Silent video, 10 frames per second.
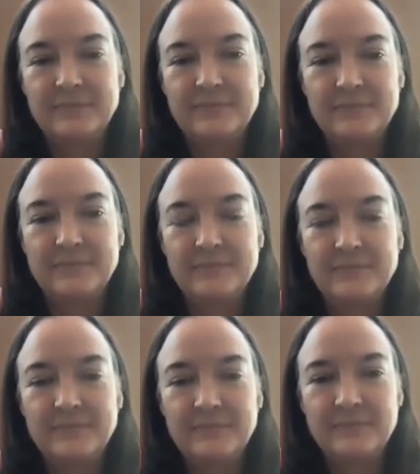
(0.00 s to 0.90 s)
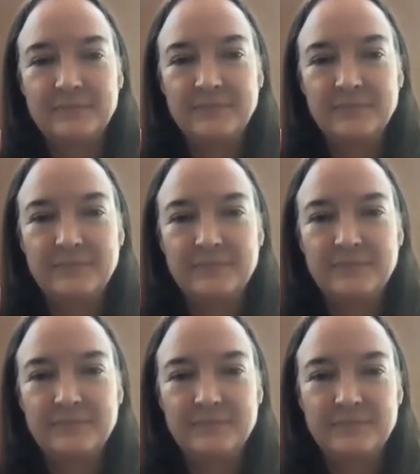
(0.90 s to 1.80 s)

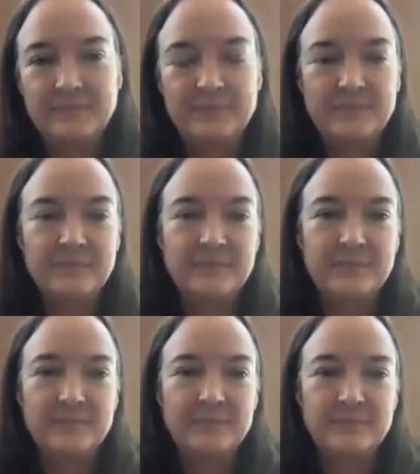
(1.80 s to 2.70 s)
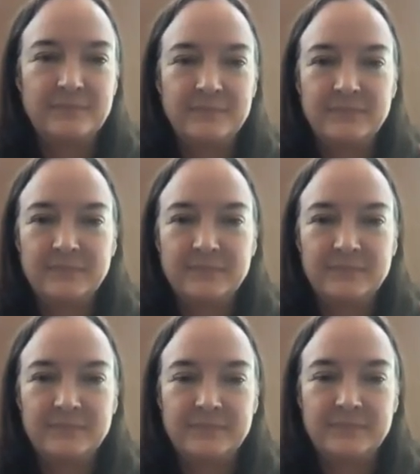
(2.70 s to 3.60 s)

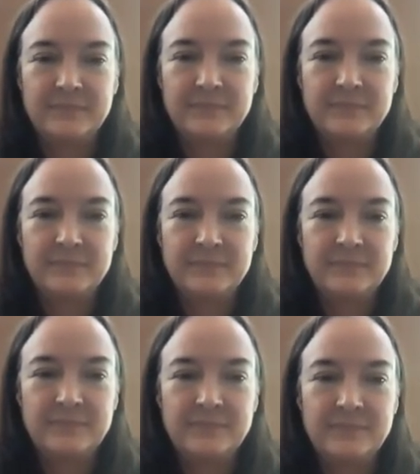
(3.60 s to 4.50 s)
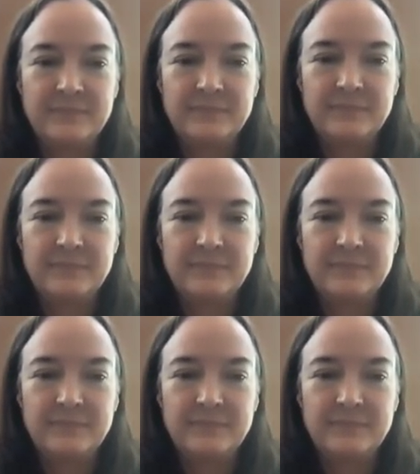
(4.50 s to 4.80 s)
This person isn't speaking.